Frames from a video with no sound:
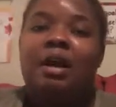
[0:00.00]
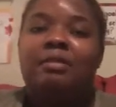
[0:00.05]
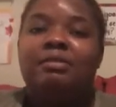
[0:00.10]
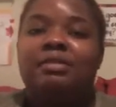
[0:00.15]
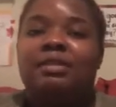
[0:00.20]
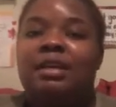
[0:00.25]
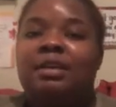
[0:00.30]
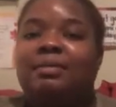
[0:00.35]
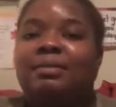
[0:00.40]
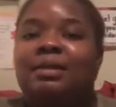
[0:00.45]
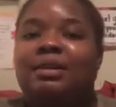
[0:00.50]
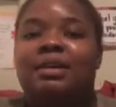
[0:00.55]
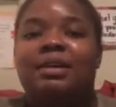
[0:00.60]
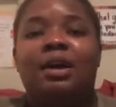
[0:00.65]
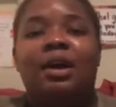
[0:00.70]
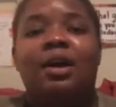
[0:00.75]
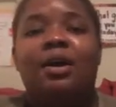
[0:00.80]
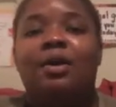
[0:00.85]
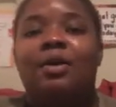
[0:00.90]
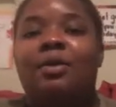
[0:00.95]
I was able to
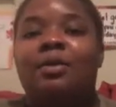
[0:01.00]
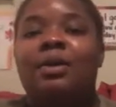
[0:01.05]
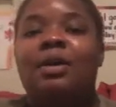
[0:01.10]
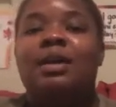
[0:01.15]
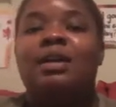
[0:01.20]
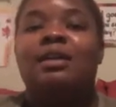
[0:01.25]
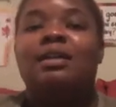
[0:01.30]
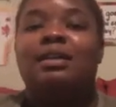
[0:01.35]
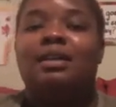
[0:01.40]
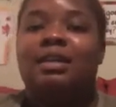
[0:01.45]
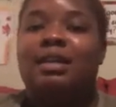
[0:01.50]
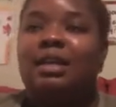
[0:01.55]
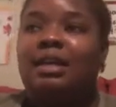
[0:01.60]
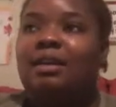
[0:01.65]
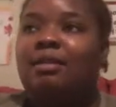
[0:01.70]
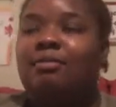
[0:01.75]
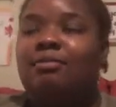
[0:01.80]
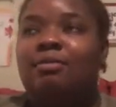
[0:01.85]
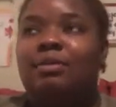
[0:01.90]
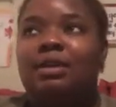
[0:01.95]
go
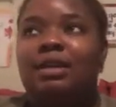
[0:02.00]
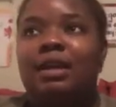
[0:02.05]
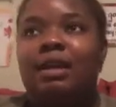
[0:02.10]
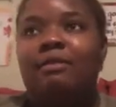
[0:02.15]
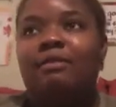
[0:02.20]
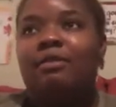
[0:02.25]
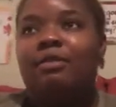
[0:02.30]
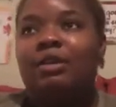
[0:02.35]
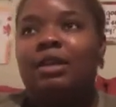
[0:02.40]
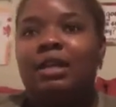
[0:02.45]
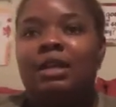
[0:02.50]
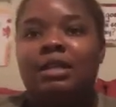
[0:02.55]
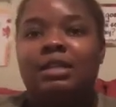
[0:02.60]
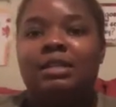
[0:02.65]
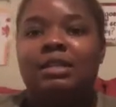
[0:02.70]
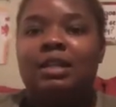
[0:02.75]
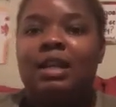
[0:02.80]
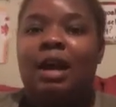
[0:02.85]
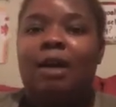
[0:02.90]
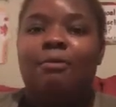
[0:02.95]
get whatever it is
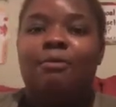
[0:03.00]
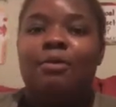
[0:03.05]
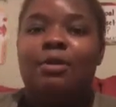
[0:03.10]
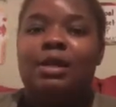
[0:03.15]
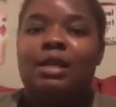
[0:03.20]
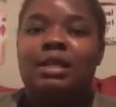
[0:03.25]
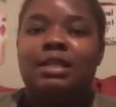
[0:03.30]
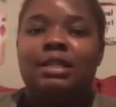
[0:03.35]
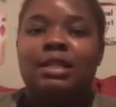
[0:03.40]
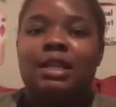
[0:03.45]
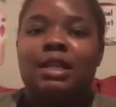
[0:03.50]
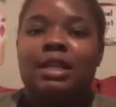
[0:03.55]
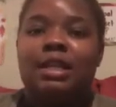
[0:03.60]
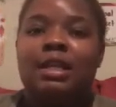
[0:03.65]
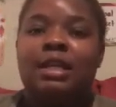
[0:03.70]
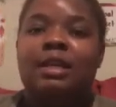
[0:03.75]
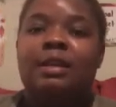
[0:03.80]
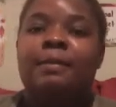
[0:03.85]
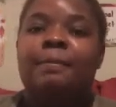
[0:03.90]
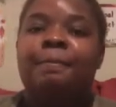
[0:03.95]
that I wanted to
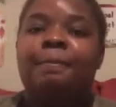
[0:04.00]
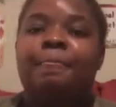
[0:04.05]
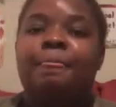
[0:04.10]
eat.